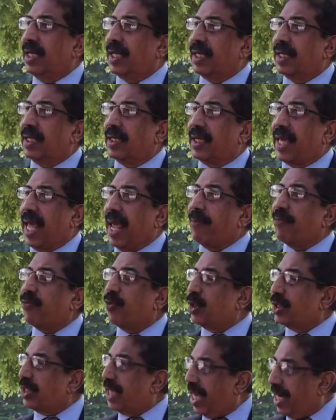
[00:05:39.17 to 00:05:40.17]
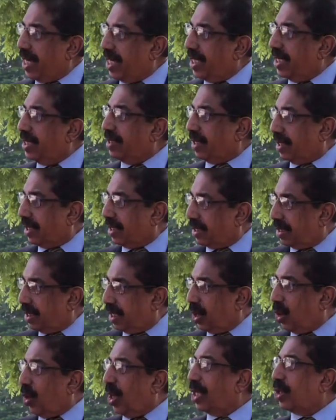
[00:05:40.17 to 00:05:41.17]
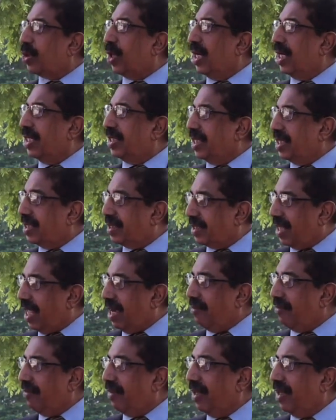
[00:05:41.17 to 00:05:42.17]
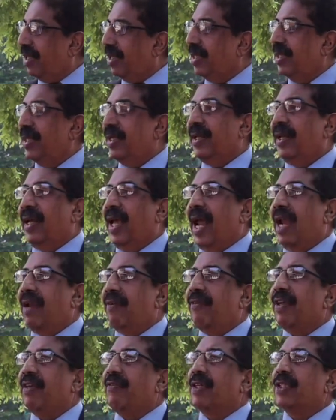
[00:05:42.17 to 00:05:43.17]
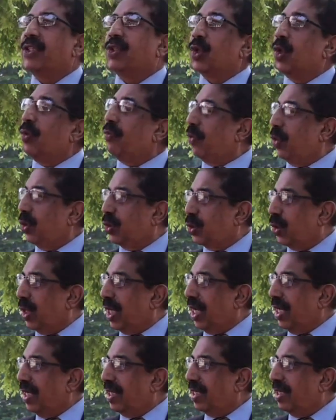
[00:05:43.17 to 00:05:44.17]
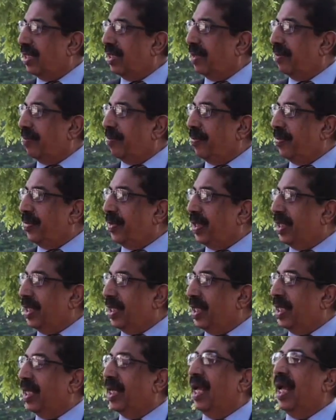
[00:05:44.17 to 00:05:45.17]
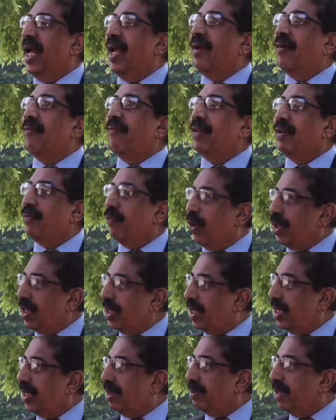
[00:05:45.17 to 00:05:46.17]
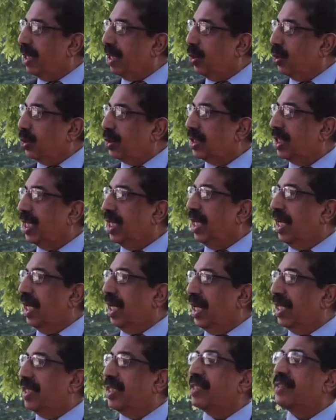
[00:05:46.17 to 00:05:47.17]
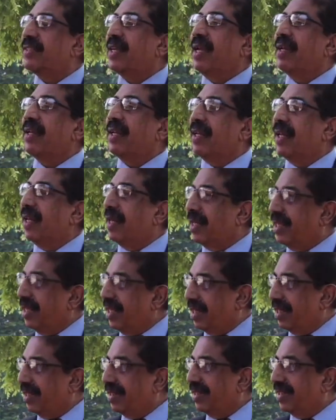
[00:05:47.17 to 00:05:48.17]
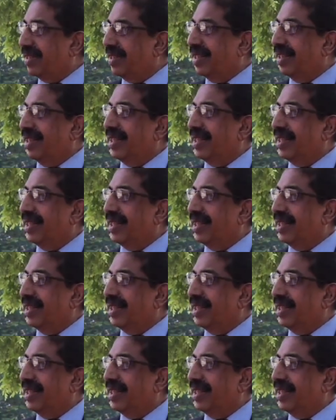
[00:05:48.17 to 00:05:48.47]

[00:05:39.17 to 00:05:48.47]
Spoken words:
The camp was held in one village itself, and we were so fortunate. We won the Hermann Loos in the centenary year.